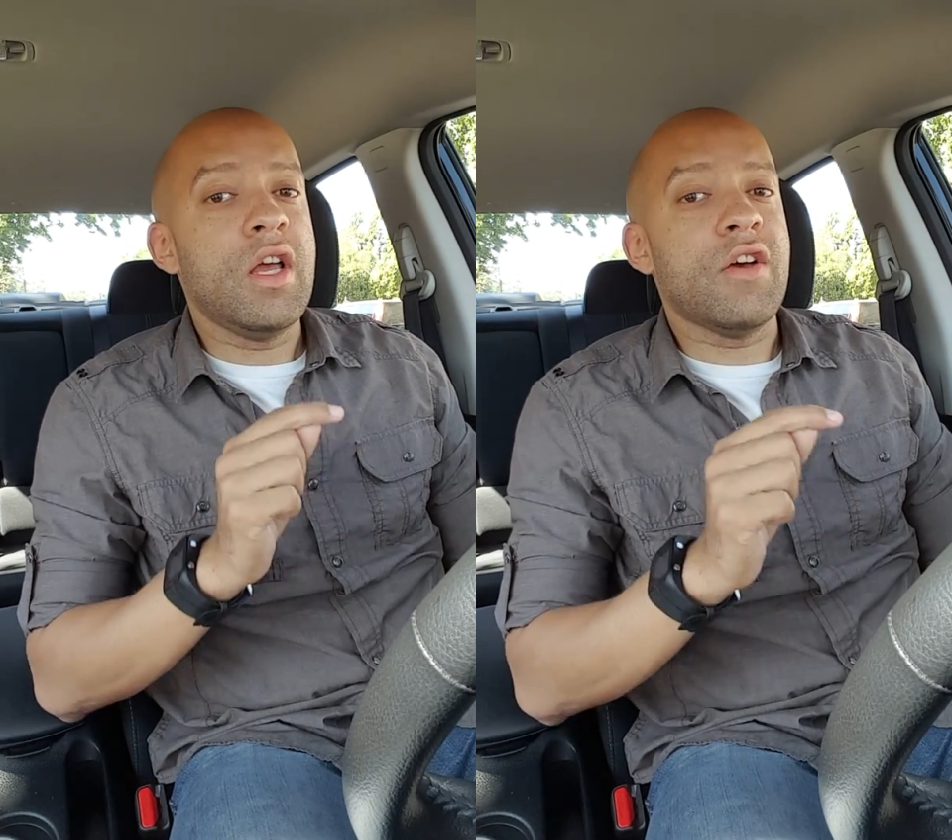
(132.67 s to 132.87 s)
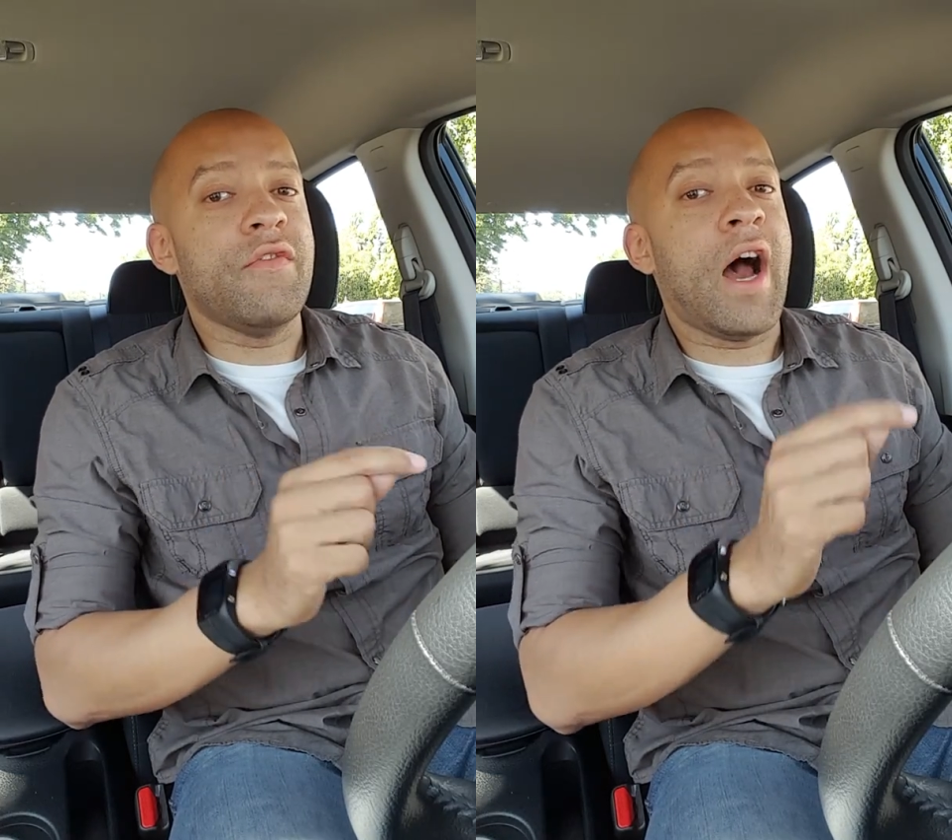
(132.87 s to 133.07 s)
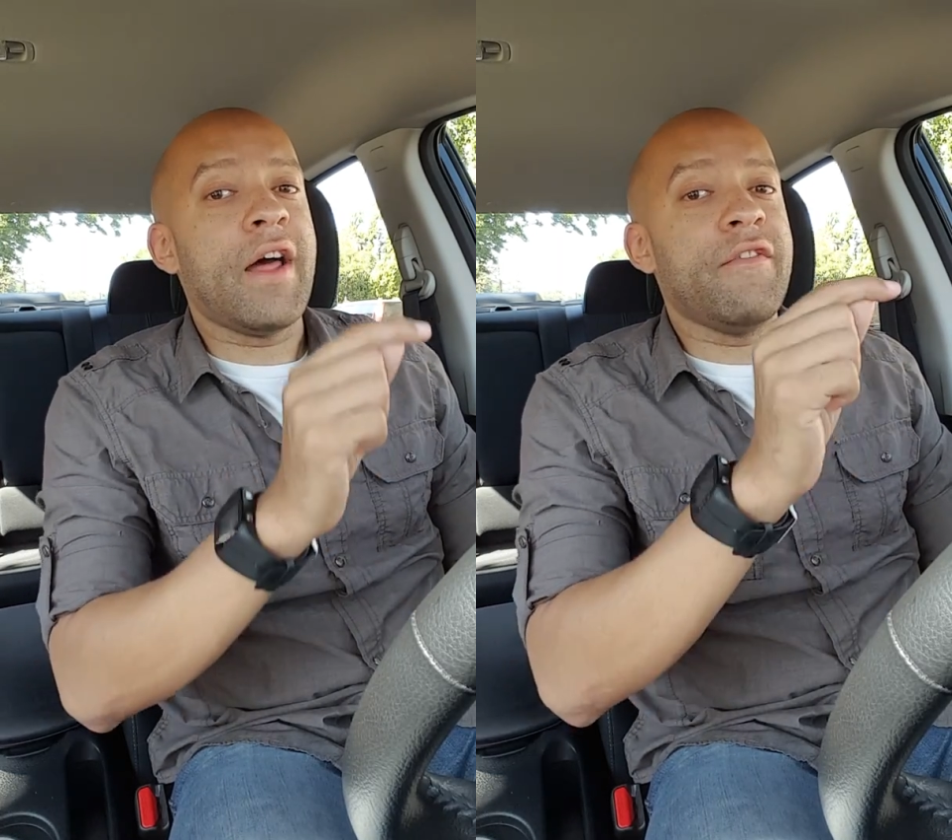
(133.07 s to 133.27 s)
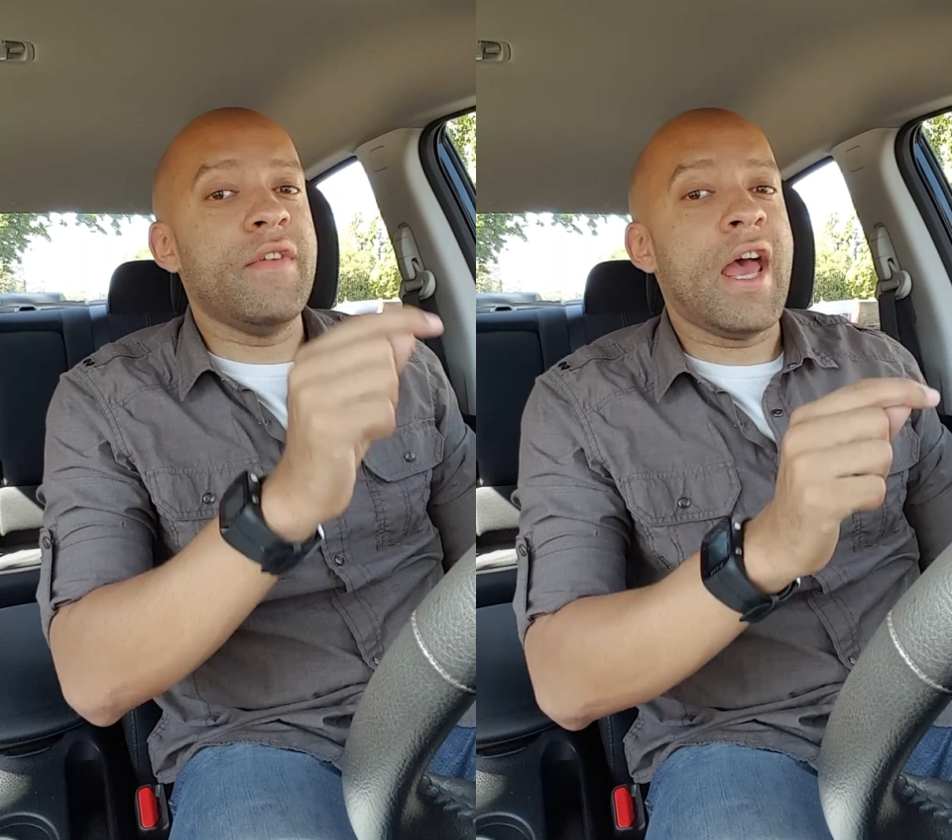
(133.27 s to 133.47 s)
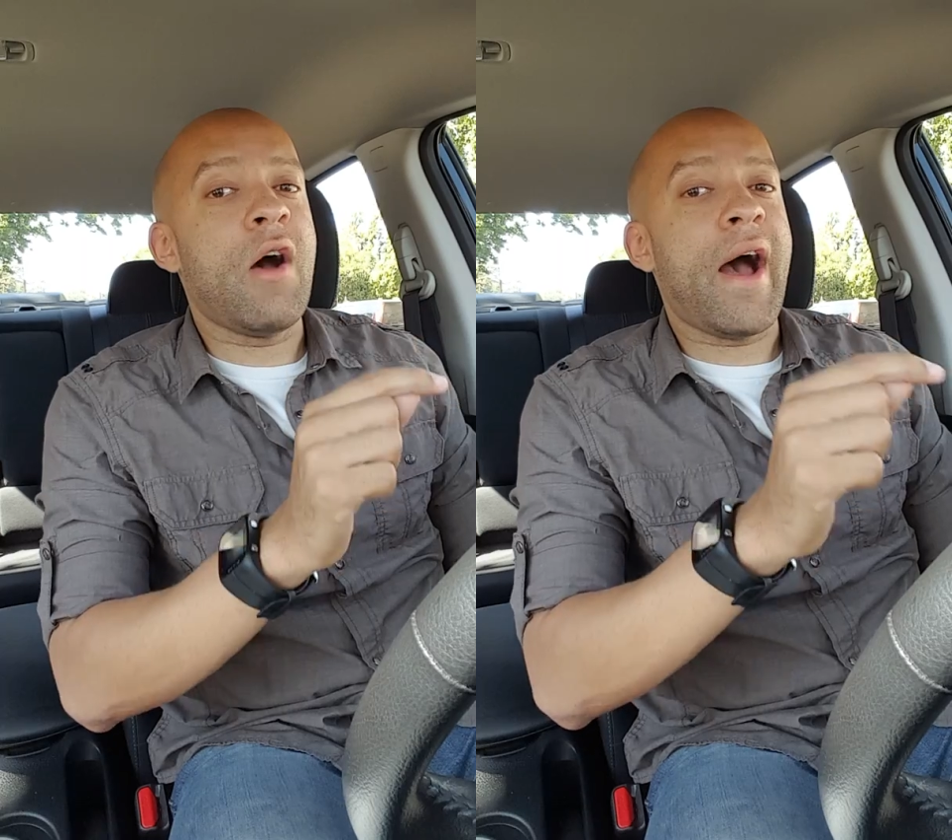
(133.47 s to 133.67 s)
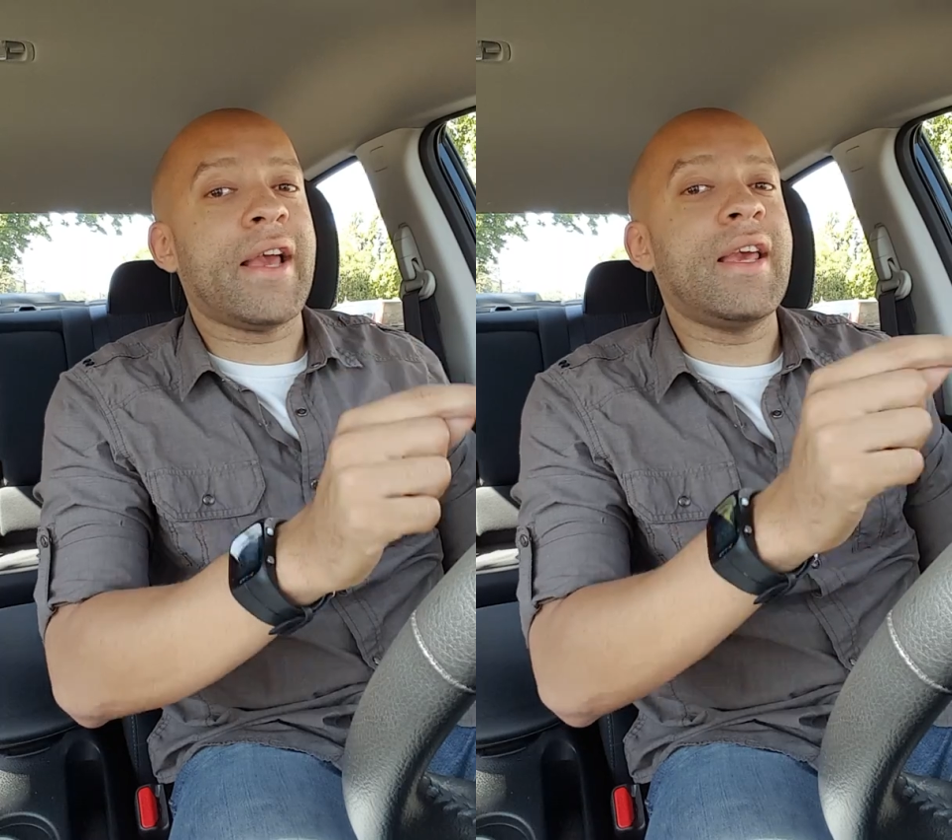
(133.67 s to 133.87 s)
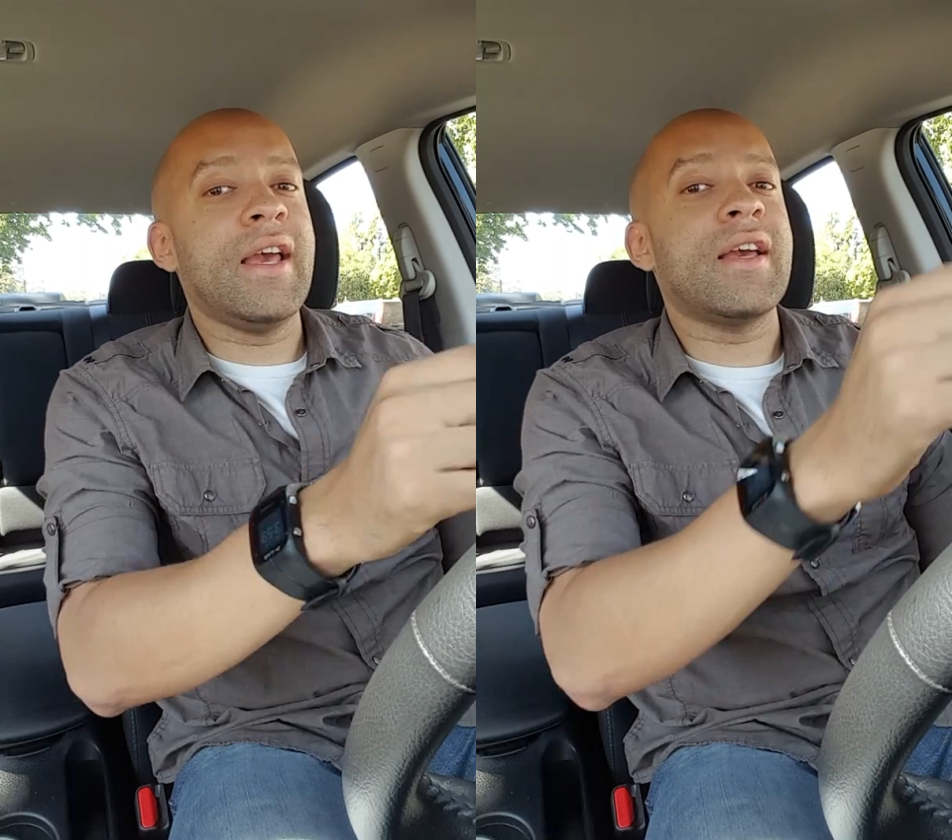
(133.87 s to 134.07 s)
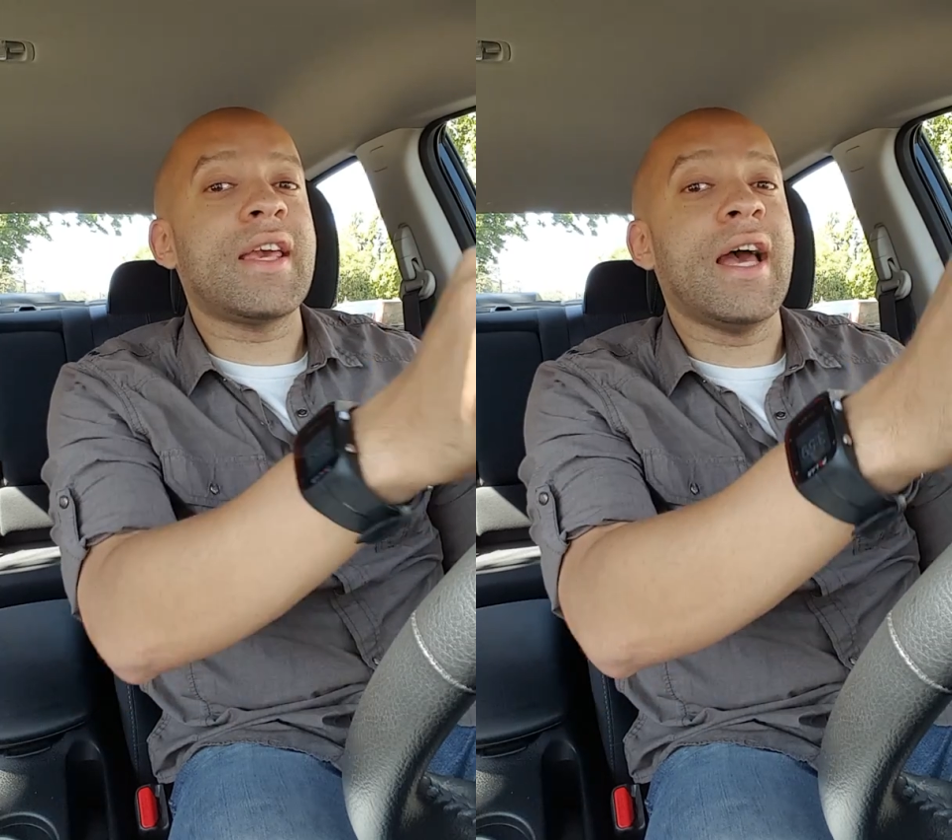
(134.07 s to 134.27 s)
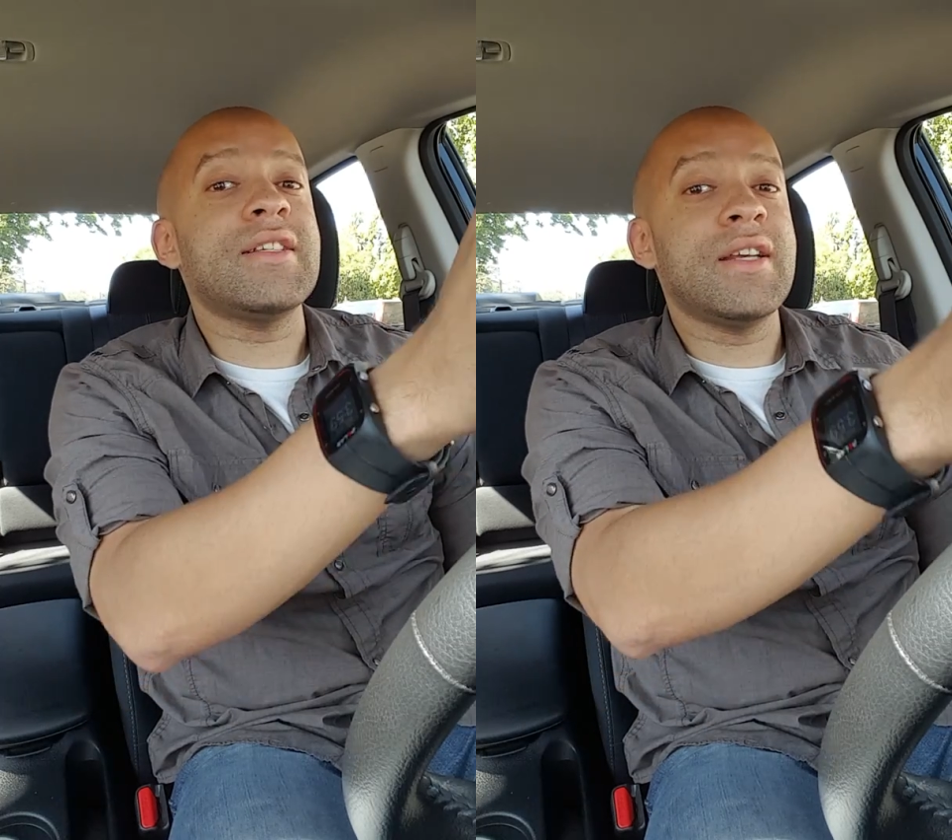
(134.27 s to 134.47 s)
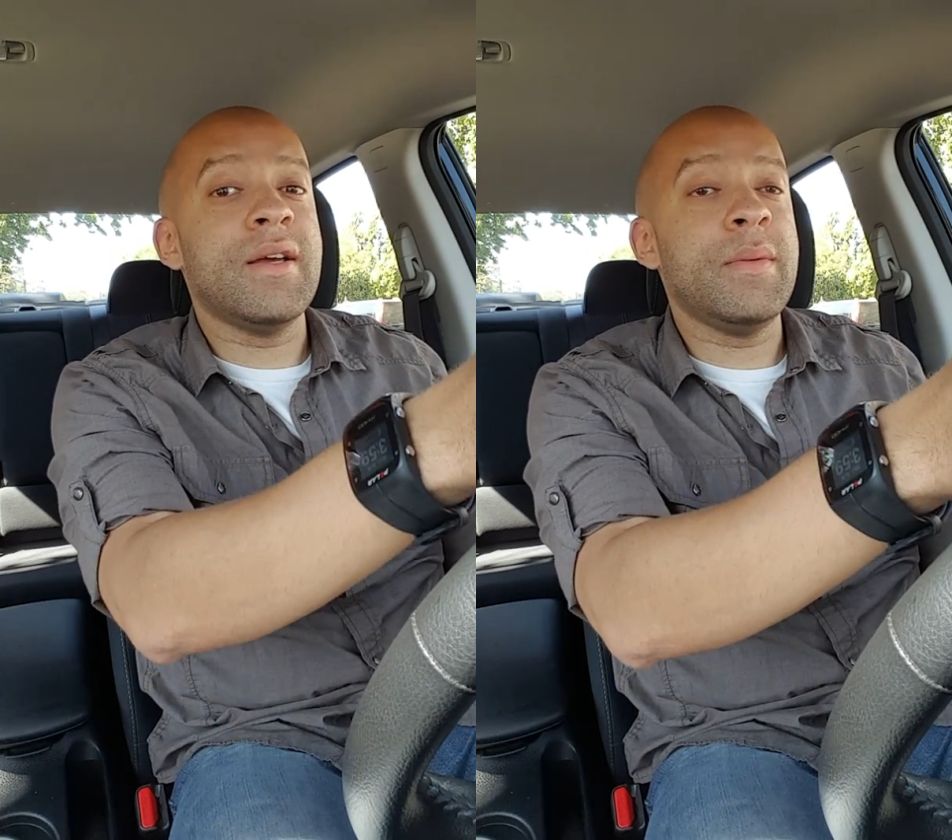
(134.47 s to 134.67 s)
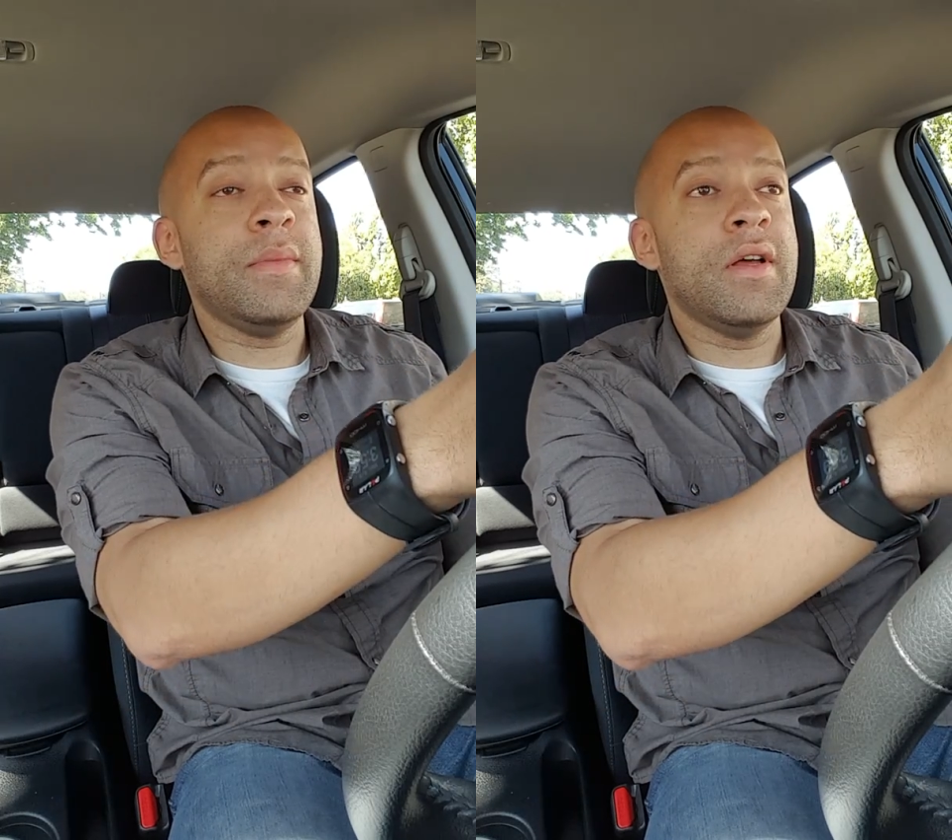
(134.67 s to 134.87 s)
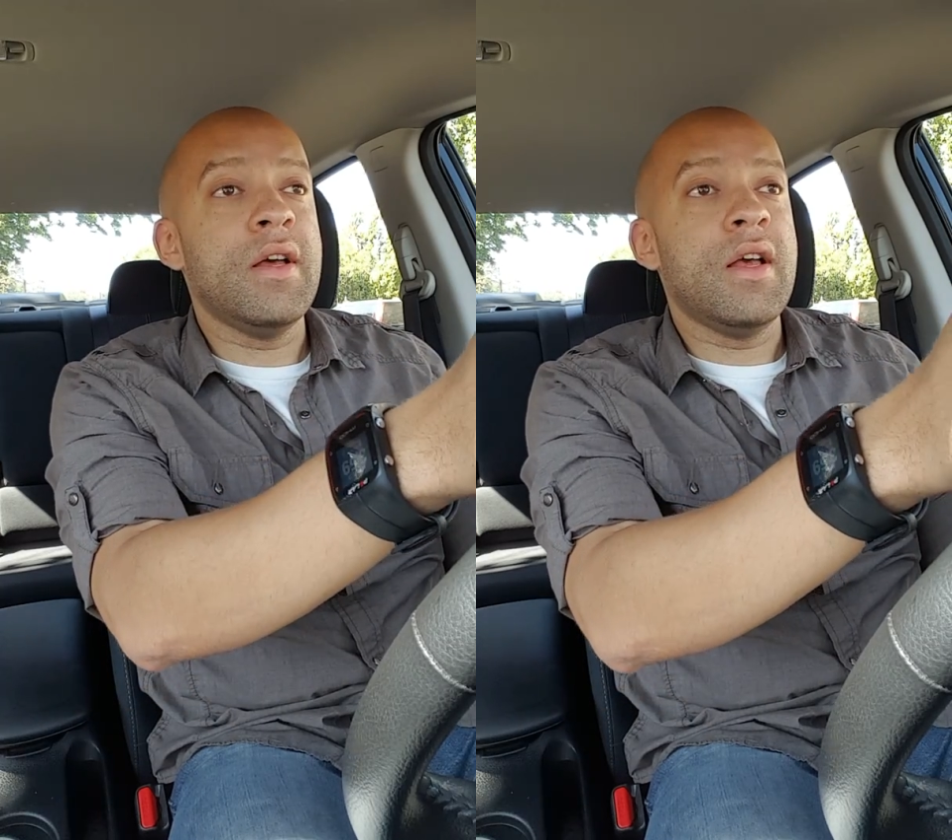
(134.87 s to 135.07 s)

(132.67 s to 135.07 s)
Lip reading: If now I can't catch him,